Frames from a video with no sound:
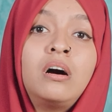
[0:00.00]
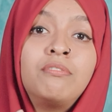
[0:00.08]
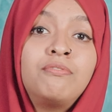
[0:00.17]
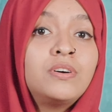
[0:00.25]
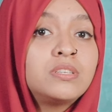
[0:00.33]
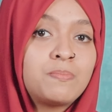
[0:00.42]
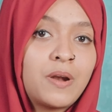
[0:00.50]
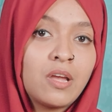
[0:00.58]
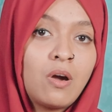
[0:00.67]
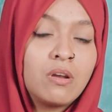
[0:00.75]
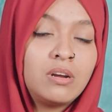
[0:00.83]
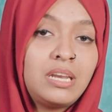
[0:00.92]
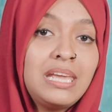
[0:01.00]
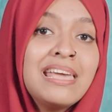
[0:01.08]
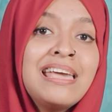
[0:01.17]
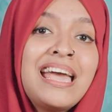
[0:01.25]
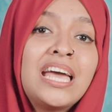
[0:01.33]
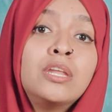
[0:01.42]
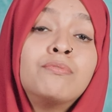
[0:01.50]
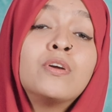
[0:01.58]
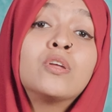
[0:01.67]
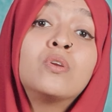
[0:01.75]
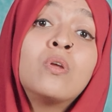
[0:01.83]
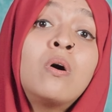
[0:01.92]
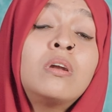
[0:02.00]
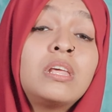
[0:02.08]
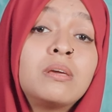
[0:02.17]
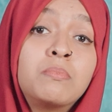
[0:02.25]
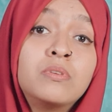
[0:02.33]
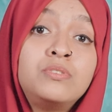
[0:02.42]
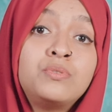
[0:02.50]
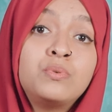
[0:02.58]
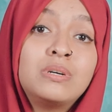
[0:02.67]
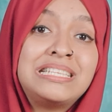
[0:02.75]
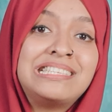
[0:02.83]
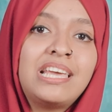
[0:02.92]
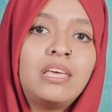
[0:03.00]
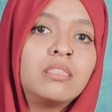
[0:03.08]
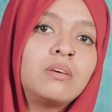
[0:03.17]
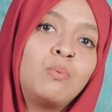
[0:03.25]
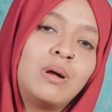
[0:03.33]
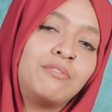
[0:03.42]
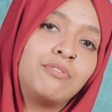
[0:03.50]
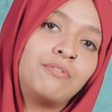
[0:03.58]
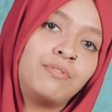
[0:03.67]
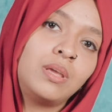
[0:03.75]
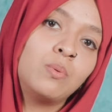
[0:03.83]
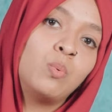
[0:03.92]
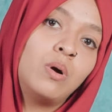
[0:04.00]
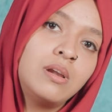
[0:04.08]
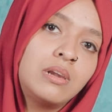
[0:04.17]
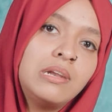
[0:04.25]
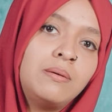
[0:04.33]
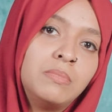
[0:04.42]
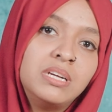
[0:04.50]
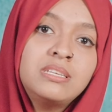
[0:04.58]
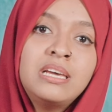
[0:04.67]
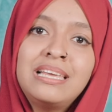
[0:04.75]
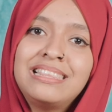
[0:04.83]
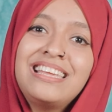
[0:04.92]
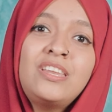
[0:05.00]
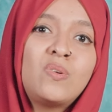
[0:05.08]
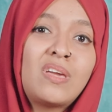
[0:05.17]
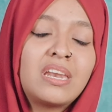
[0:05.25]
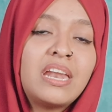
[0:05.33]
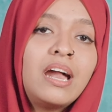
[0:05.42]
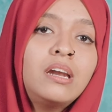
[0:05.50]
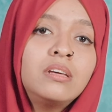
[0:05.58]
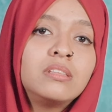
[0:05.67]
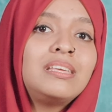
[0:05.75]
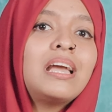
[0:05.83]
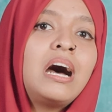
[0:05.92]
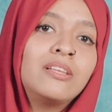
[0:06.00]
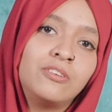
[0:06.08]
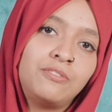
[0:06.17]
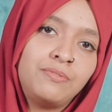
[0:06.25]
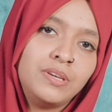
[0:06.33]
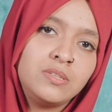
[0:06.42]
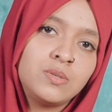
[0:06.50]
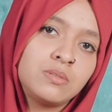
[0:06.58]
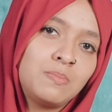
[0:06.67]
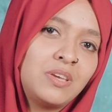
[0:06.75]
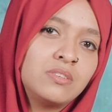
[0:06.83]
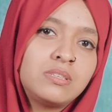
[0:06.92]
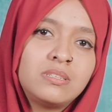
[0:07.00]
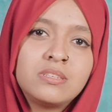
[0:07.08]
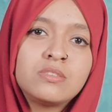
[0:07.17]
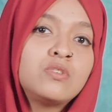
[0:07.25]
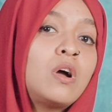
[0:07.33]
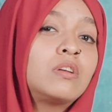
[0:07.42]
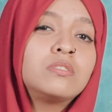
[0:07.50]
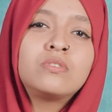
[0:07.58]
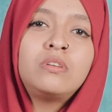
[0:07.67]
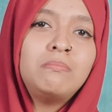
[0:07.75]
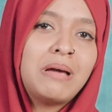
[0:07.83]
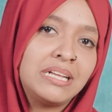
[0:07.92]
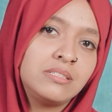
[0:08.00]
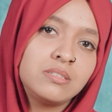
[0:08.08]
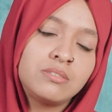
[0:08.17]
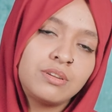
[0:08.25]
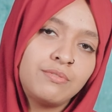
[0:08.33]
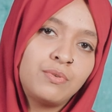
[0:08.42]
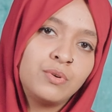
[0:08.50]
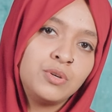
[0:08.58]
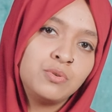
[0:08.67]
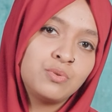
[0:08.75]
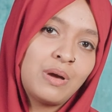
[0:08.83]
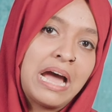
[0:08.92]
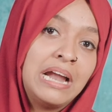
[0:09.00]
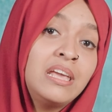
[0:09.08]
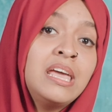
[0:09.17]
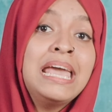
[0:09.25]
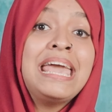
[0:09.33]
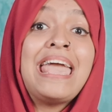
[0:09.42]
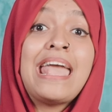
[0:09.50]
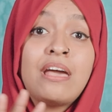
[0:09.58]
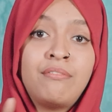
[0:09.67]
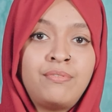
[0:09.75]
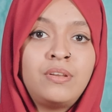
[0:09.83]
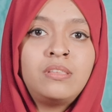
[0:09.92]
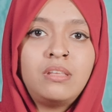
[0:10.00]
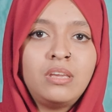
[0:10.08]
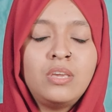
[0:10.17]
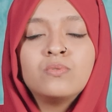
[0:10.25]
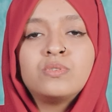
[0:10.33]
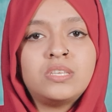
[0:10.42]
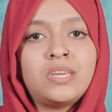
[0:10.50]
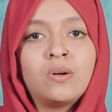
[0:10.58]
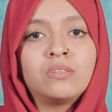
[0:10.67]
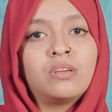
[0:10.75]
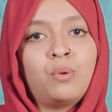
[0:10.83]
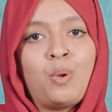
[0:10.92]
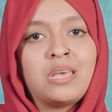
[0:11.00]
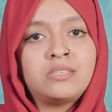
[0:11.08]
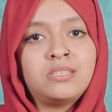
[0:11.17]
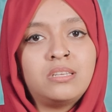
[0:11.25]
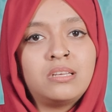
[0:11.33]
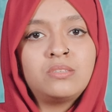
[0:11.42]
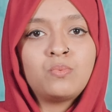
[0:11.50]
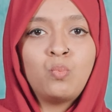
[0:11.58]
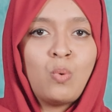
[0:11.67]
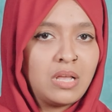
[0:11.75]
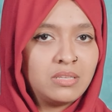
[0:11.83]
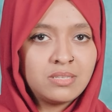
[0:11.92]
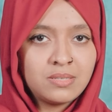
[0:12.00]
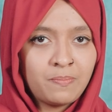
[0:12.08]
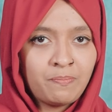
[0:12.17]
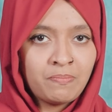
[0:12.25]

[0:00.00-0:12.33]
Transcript: first priority. And if you're not able to attain the 150 word limit, then you can add the other features, because it is not at all mandatory for you to add everything you see on the question at once.